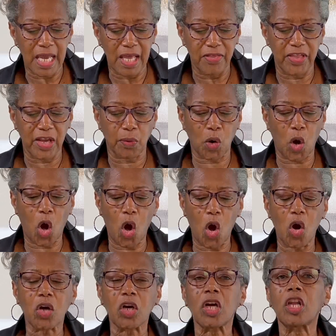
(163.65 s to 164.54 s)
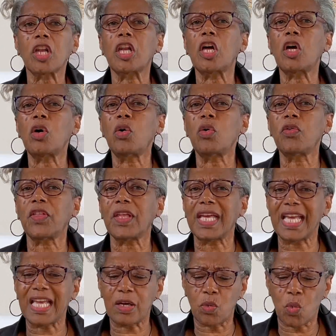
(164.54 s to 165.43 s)
They were all clothed
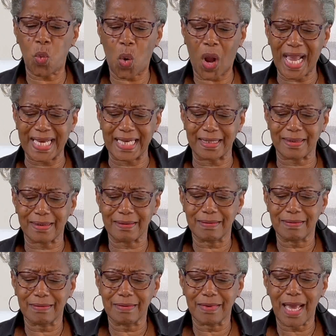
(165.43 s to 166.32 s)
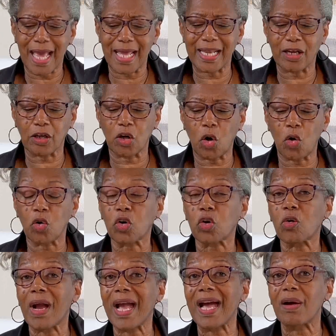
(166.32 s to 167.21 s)
in white and had gold
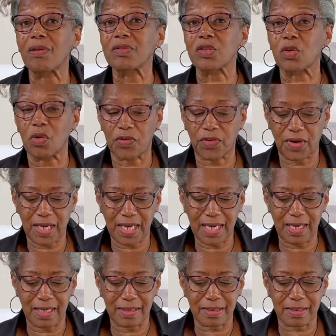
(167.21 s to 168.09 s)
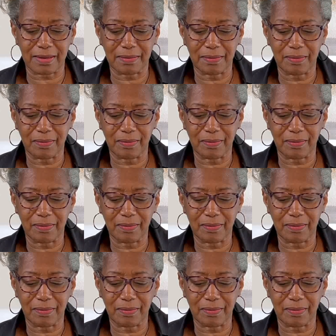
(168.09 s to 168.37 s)
crowns on their heads.